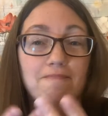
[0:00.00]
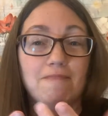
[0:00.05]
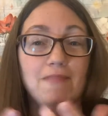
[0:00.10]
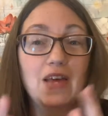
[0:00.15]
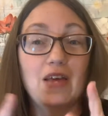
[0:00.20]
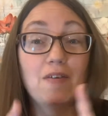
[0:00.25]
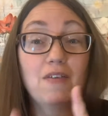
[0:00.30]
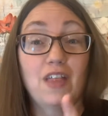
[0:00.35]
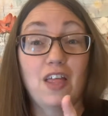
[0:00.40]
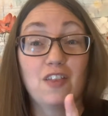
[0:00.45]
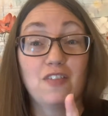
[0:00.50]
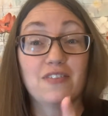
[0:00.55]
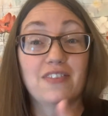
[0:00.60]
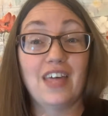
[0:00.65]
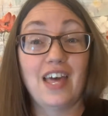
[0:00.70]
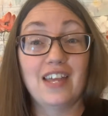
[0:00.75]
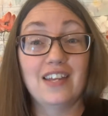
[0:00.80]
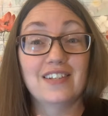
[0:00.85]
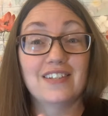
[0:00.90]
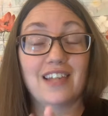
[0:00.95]
I thought
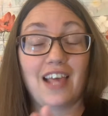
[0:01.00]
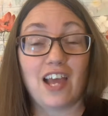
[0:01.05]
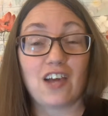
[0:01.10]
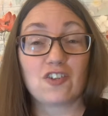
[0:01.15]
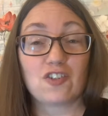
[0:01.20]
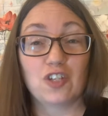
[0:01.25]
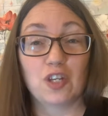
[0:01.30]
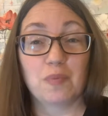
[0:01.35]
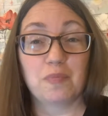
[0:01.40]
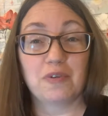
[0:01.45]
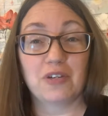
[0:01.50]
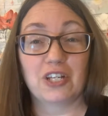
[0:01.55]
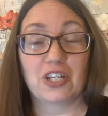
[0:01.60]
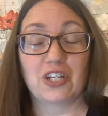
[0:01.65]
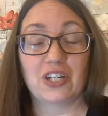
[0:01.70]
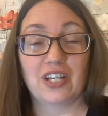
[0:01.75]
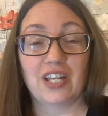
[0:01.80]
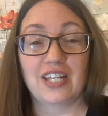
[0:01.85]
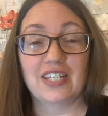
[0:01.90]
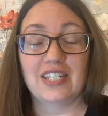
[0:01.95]
that is actually a pretty
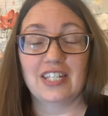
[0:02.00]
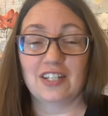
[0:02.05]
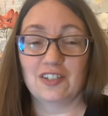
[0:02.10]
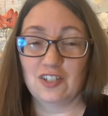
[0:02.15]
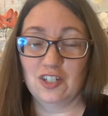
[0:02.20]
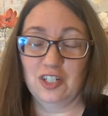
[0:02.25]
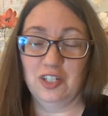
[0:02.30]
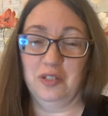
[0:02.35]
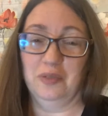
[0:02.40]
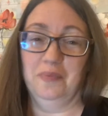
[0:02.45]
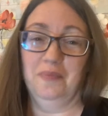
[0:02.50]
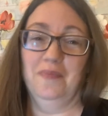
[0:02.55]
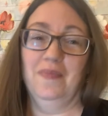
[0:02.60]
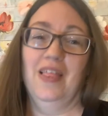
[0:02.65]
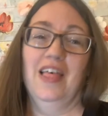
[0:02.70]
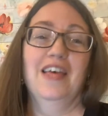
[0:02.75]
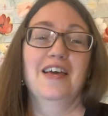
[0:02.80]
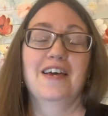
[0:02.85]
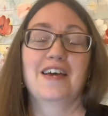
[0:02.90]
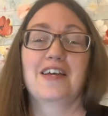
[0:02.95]
good idea too.
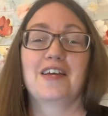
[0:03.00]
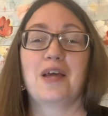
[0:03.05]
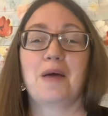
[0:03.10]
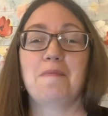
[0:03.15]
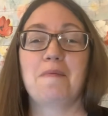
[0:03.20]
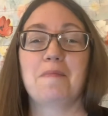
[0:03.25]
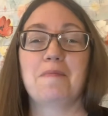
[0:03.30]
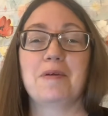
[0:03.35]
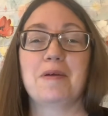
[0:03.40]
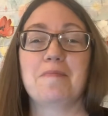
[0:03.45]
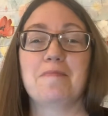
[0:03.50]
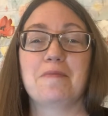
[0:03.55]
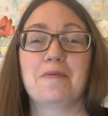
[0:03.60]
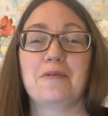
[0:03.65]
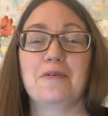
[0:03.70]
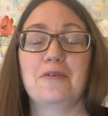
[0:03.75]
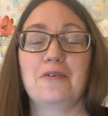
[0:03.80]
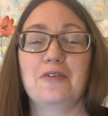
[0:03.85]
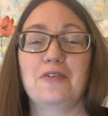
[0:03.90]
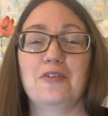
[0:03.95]
A couple
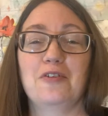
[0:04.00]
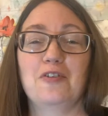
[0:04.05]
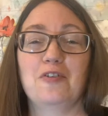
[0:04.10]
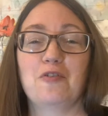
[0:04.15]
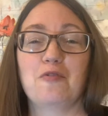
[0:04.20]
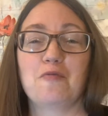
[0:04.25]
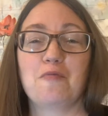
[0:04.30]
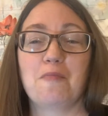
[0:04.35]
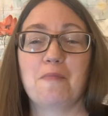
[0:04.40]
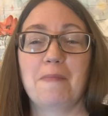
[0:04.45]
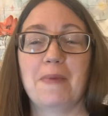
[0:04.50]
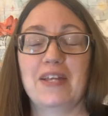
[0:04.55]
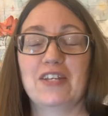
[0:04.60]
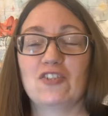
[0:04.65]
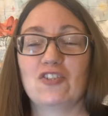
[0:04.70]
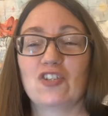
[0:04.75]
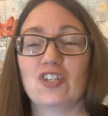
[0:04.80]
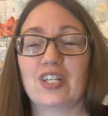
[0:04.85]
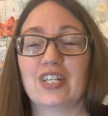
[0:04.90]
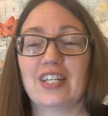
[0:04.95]
people
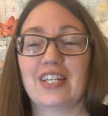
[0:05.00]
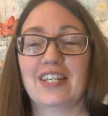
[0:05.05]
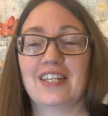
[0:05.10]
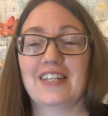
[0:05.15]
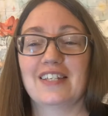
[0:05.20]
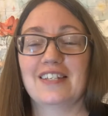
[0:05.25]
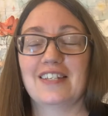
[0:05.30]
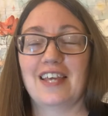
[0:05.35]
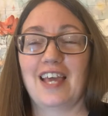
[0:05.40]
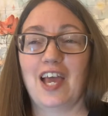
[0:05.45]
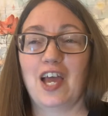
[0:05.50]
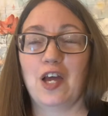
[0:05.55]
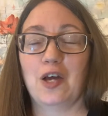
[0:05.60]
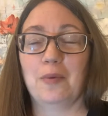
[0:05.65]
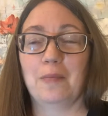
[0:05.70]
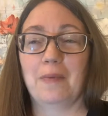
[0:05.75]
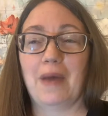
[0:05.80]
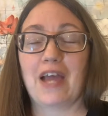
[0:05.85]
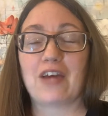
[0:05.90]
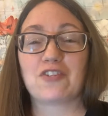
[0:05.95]
mentioned,
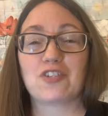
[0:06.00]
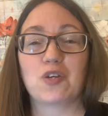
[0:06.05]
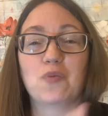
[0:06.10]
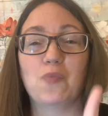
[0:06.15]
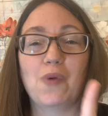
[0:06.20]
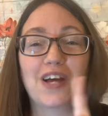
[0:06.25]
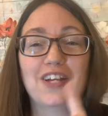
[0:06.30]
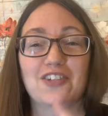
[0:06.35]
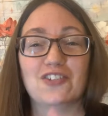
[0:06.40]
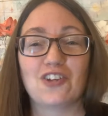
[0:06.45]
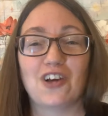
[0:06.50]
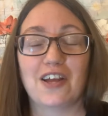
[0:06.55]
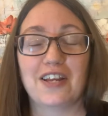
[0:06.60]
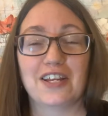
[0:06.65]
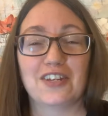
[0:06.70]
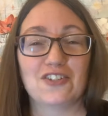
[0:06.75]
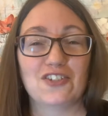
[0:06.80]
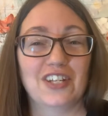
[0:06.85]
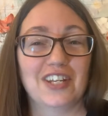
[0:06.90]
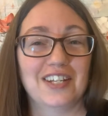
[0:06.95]
actually one, Donna
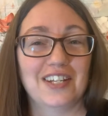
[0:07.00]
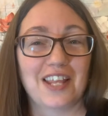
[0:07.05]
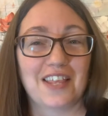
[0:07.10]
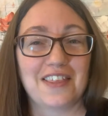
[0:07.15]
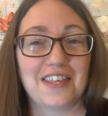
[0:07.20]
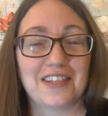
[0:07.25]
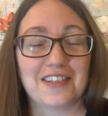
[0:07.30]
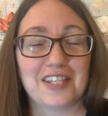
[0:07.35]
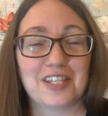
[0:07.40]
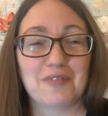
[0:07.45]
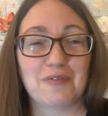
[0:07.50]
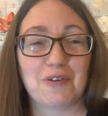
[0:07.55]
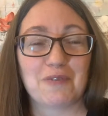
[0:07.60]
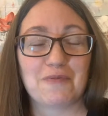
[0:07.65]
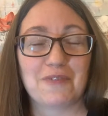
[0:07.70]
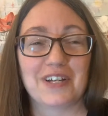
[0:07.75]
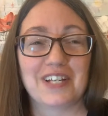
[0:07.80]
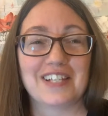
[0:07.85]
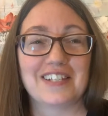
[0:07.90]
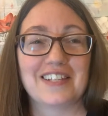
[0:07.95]
Jean, I think this one
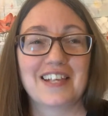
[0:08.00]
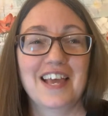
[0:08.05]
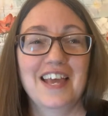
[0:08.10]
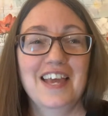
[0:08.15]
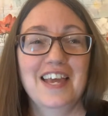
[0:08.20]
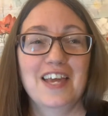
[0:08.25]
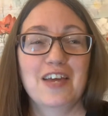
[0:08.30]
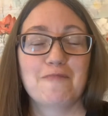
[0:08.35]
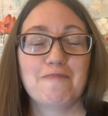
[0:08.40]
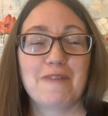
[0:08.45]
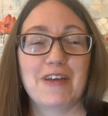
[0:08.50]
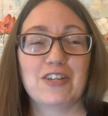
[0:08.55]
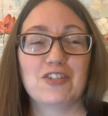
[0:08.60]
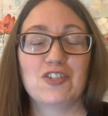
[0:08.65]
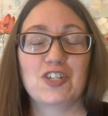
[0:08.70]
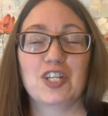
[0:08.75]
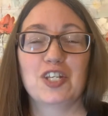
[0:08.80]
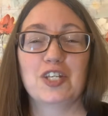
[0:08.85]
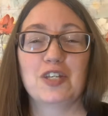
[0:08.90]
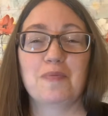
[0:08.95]
was,
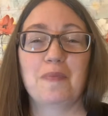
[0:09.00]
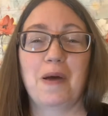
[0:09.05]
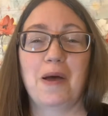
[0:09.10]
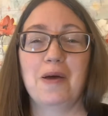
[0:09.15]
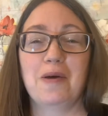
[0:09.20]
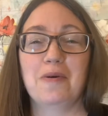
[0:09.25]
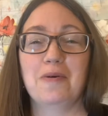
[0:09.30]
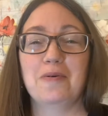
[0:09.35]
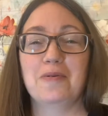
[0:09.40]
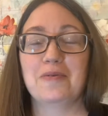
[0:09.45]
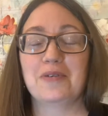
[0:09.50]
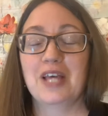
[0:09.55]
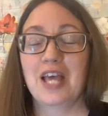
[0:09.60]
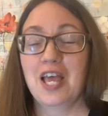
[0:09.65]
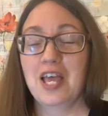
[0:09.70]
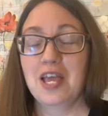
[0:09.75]
mentioned about